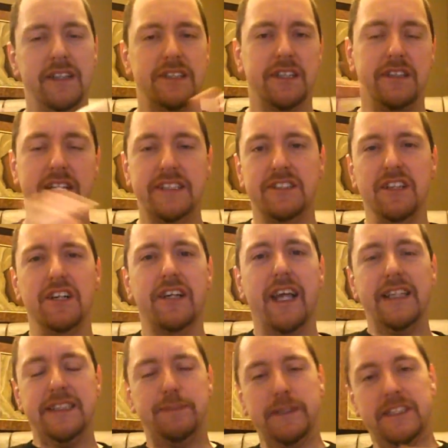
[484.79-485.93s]
So let's look
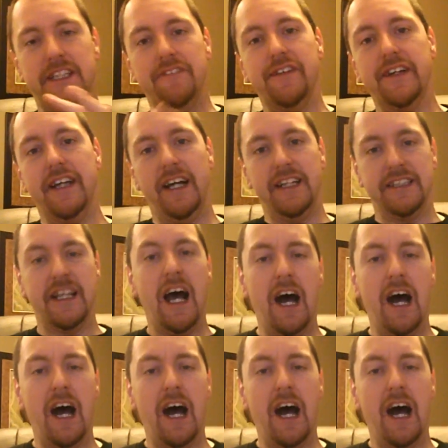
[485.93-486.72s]
at specific diets.